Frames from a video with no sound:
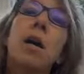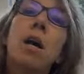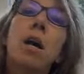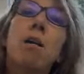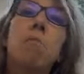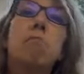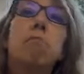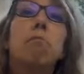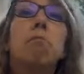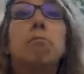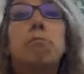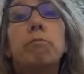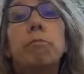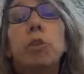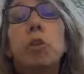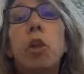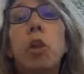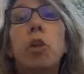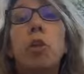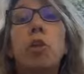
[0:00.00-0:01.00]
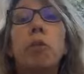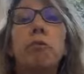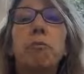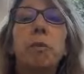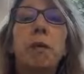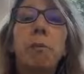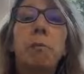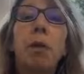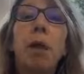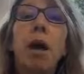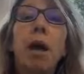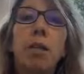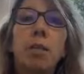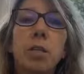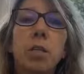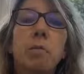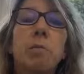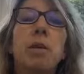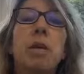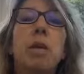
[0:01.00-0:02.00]
A lot of people
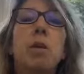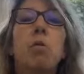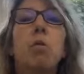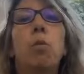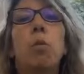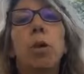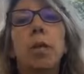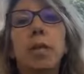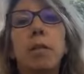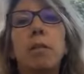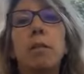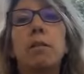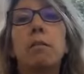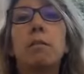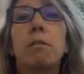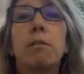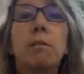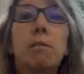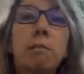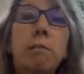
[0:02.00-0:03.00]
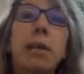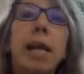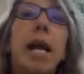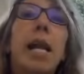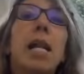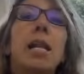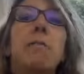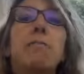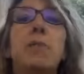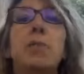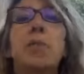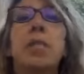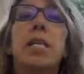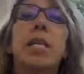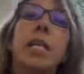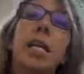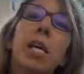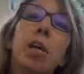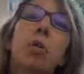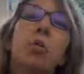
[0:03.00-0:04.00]
ask me what helps
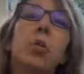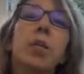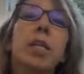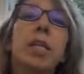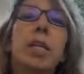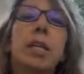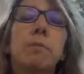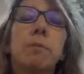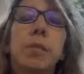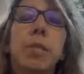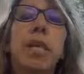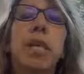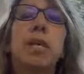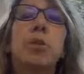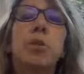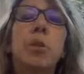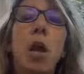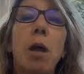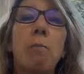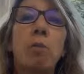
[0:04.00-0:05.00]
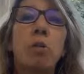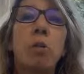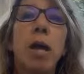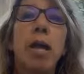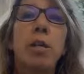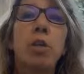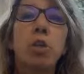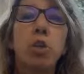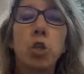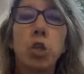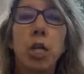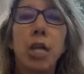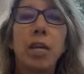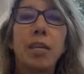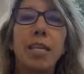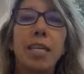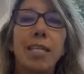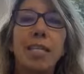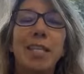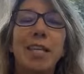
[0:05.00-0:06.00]
here, what helps there, so I'm trying to share
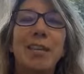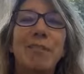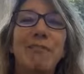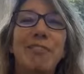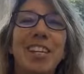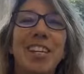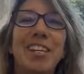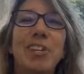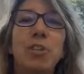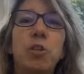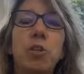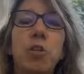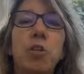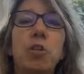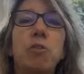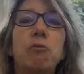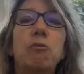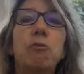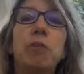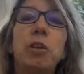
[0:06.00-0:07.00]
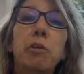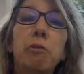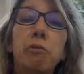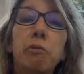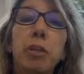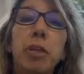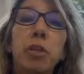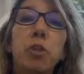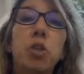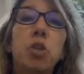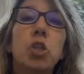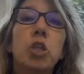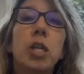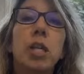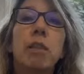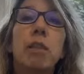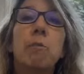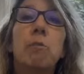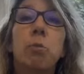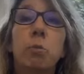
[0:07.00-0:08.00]
these in videos. So feel free to
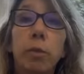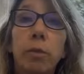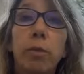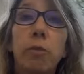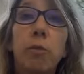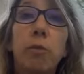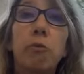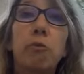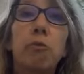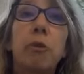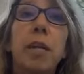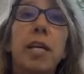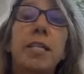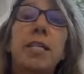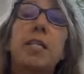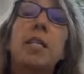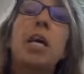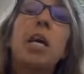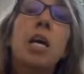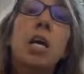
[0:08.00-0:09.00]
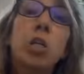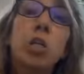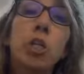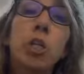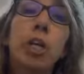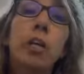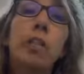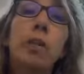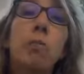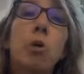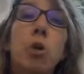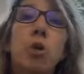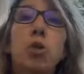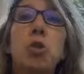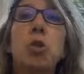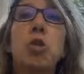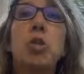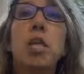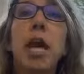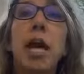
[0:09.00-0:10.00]
share them with your friends, share them on
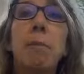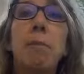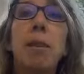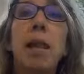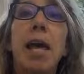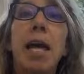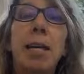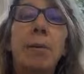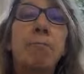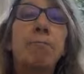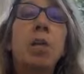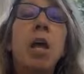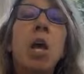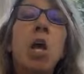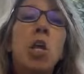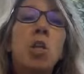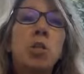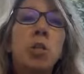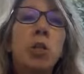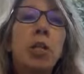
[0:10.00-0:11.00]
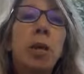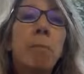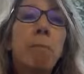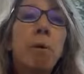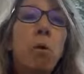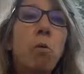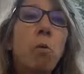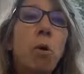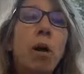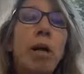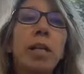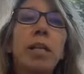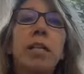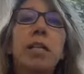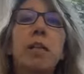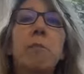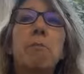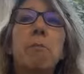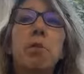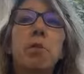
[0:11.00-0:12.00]
your timeline. So number 1,
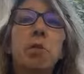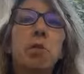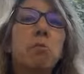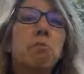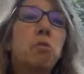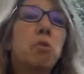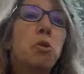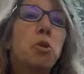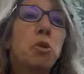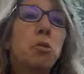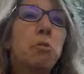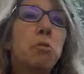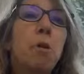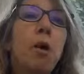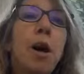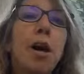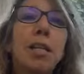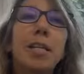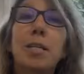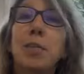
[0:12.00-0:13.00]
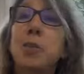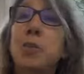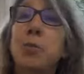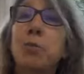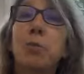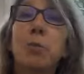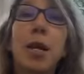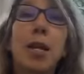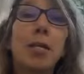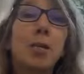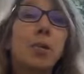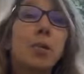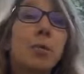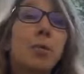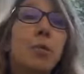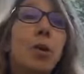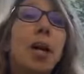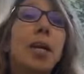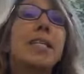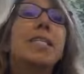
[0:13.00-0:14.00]
the most important part is, surprise,
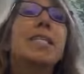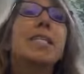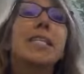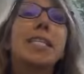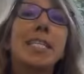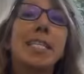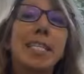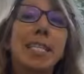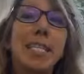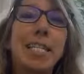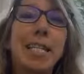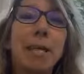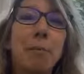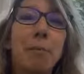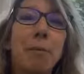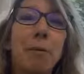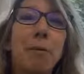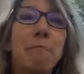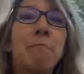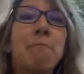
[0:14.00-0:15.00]
surprise, is sleep.